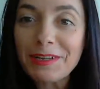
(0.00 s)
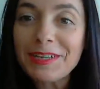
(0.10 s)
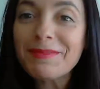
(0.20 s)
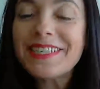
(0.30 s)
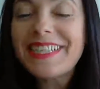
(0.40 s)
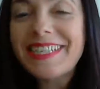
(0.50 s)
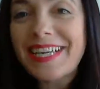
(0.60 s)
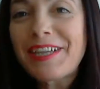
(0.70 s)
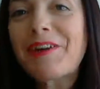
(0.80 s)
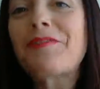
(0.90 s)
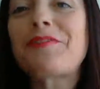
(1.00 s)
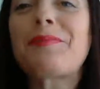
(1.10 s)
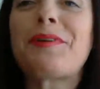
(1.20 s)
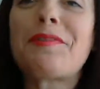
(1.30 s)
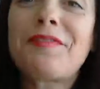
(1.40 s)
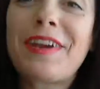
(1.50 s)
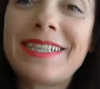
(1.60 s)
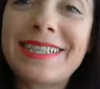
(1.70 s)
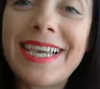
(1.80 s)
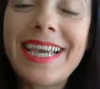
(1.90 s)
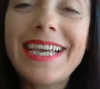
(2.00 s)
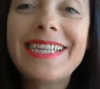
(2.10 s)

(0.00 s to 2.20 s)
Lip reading: Welcome to the Daily Coffee Pro friends.